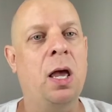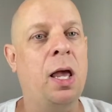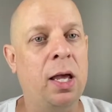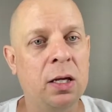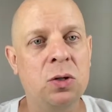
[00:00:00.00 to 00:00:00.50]

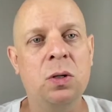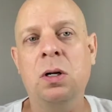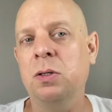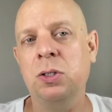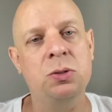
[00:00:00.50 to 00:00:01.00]
And you can
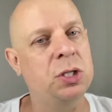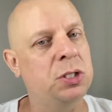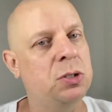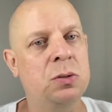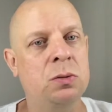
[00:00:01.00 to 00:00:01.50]
also
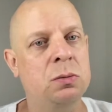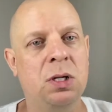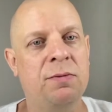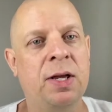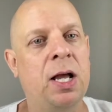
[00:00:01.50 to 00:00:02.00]
just do
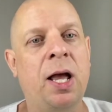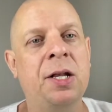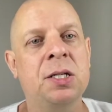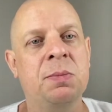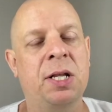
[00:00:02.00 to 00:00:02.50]
loving
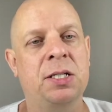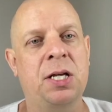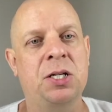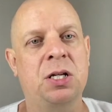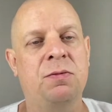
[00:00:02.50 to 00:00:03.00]
kindness
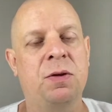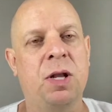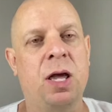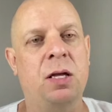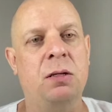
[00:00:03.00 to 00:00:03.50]
meditation if you'd
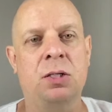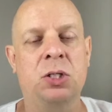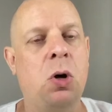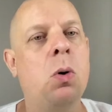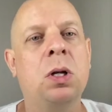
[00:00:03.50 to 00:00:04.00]
like. It's
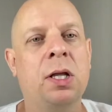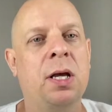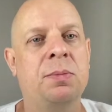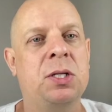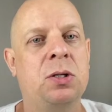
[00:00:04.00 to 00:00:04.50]
totally
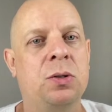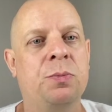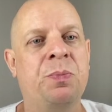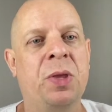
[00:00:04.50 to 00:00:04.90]
up to you.